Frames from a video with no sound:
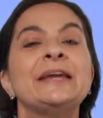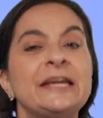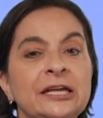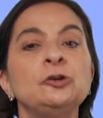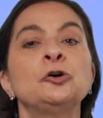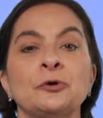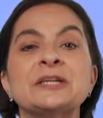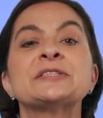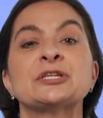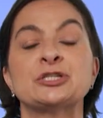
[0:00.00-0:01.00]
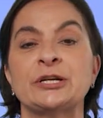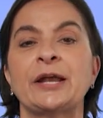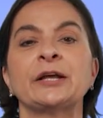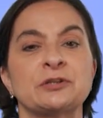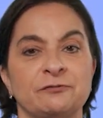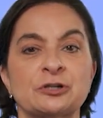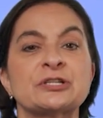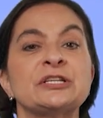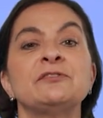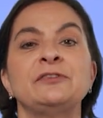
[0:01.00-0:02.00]
increase the genetic
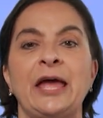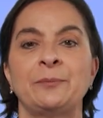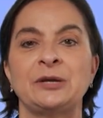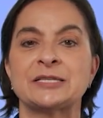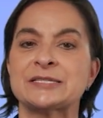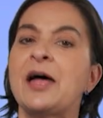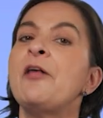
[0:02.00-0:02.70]
diversity of gametes,